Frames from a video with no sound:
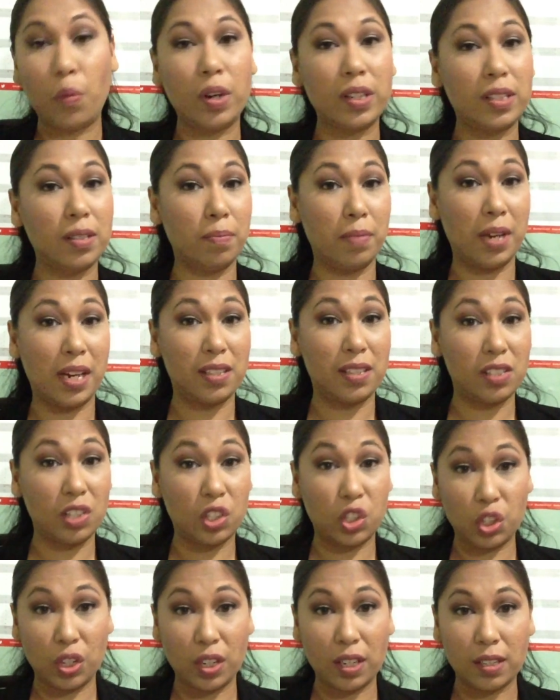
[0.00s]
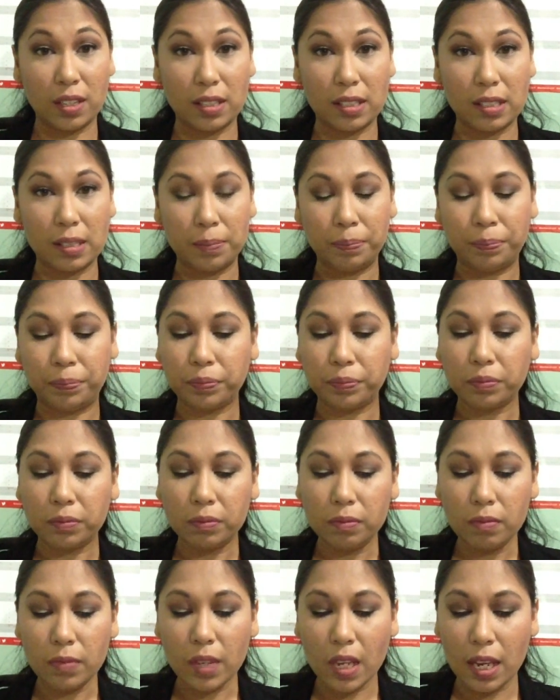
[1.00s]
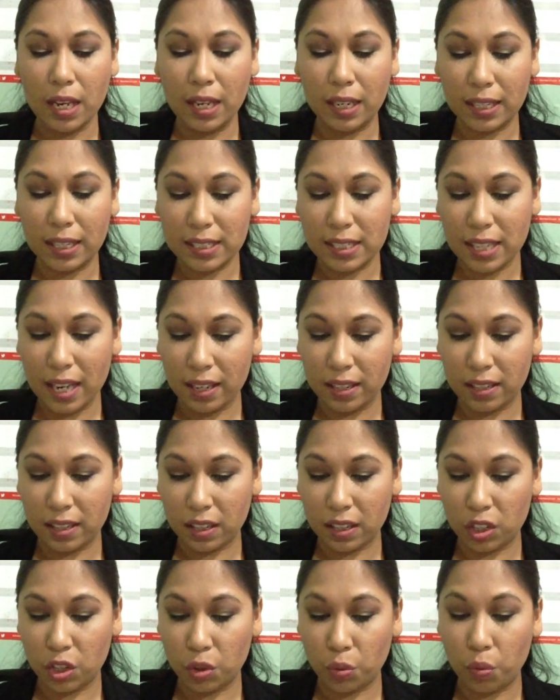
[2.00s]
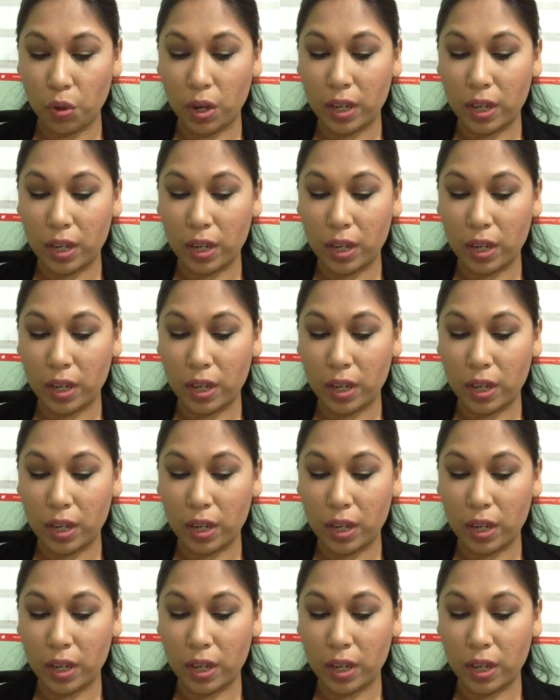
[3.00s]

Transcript: the message is. In attending, you